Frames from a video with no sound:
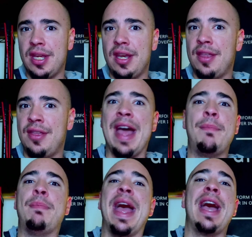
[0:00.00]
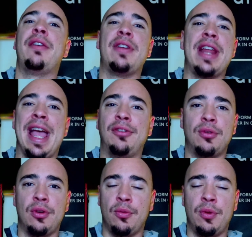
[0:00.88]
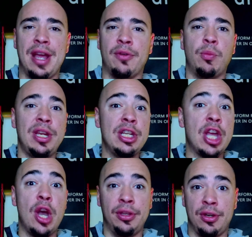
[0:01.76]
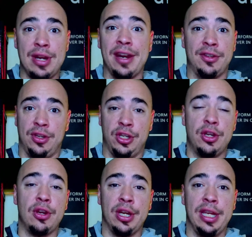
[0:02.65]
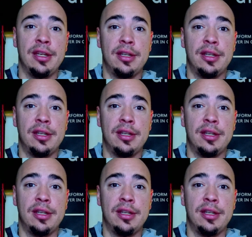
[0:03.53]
that bad of an actor or whatever. We know that they're not a security.